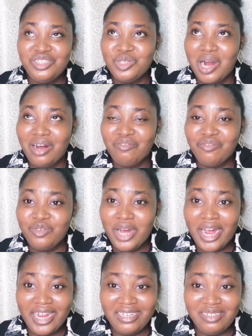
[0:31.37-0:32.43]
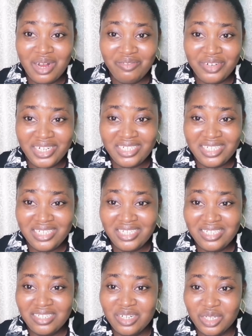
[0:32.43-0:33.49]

you have already